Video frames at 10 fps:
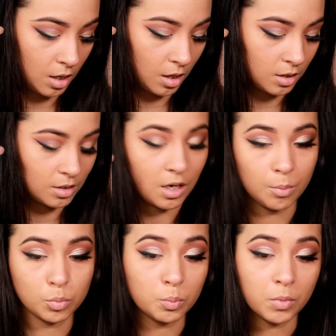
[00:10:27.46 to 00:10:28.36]
It's
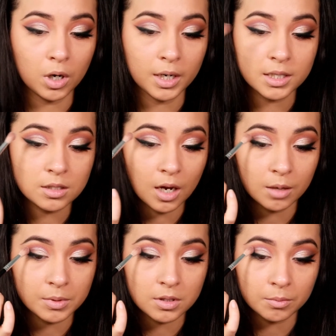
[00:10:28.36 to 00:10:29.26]
not Beaumont, it's got
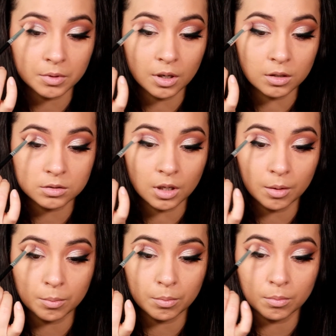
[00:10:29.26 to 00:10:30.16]
to be something else,
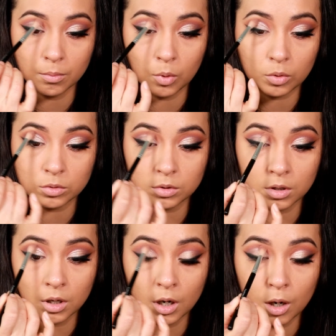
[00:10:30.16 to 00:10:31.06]
like bone.
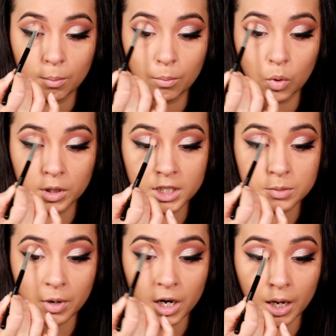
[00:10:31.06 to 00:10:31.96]

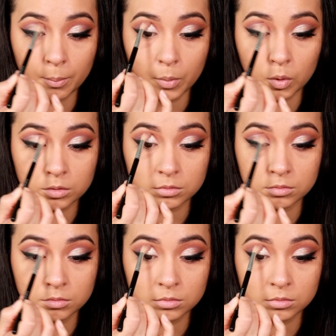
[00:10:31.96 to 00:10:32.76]
It's probably like bone.